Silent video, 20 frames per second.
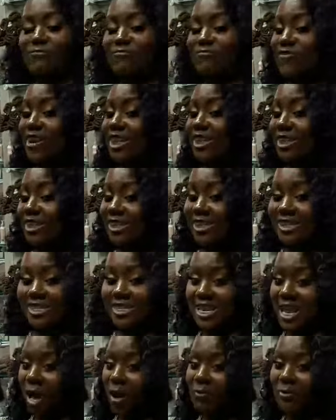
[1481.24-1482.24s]
freshly
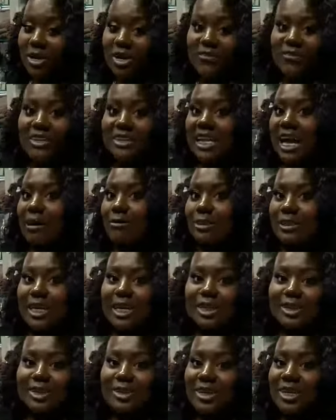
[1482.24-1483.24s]
took out weave because I was
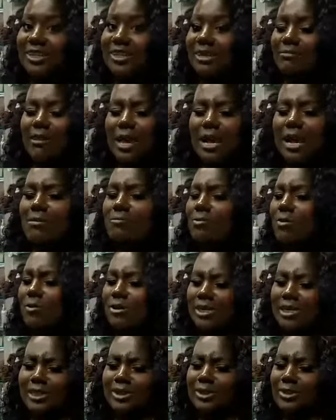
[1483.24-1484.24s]
like trans. I'm like, I'm going
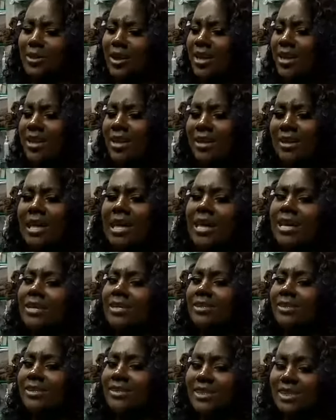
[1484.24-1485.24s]
to
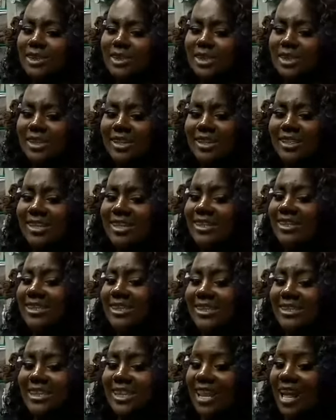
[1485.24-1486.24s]
transition. This
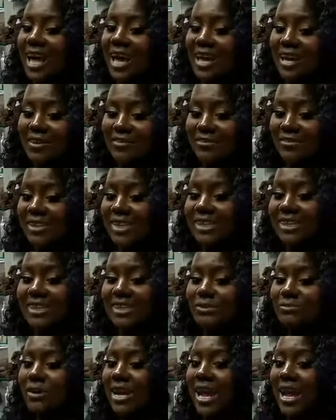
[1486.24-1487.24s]
is life. This
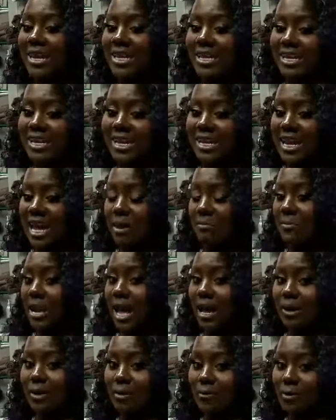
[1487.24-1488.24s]
is what I need. I'm
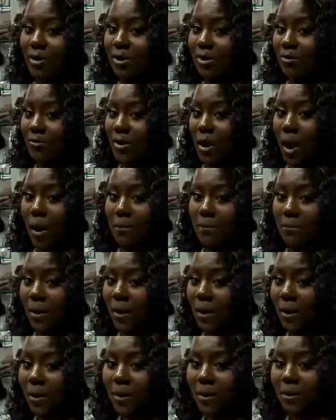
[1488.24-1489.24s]
not going to walk around
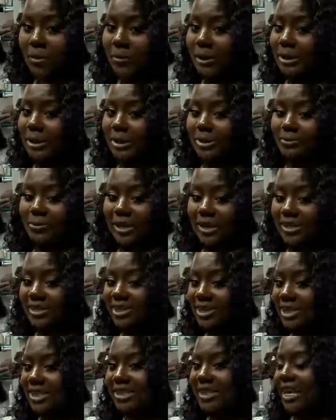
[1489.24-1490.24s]
bald with two
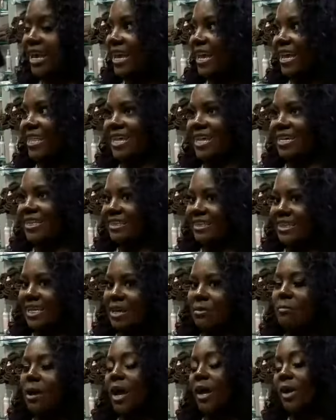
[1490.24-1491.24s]
inches. And they
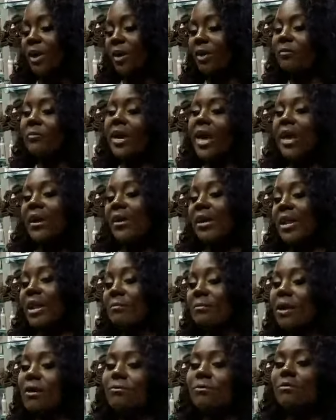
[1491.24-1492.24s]
seen my curl pattern at
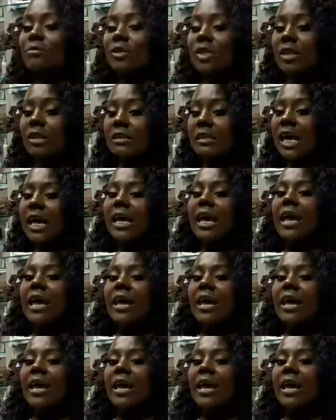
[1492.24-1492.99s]
my root, and they was like,